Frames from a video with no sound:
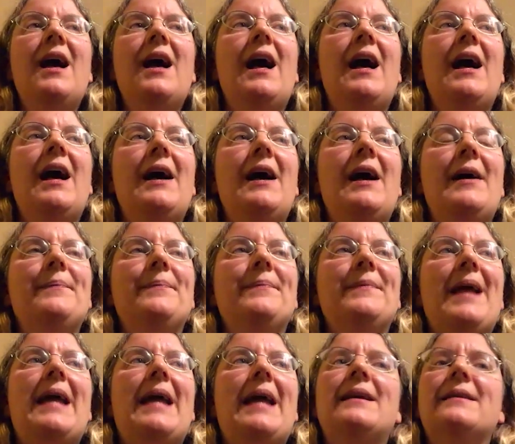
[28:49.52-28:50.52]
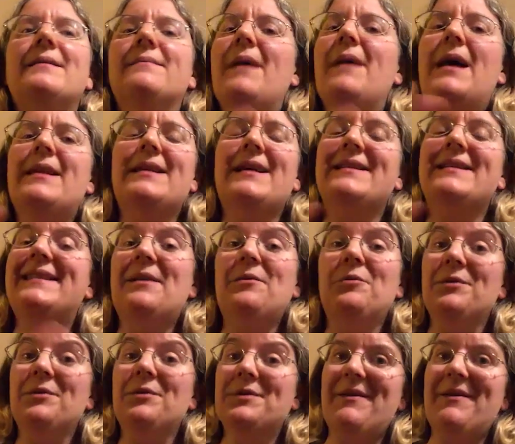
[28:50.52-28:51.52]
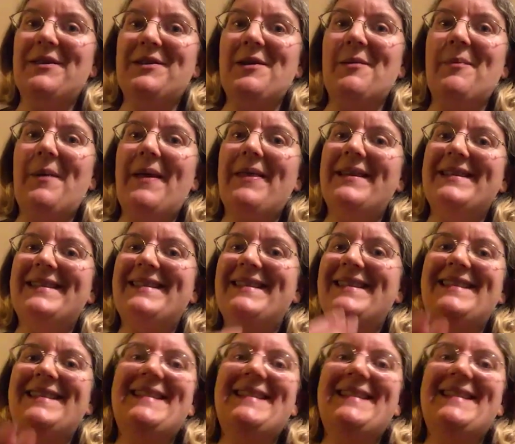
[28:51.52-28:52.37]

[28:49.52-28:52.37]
And as I said also at the top about this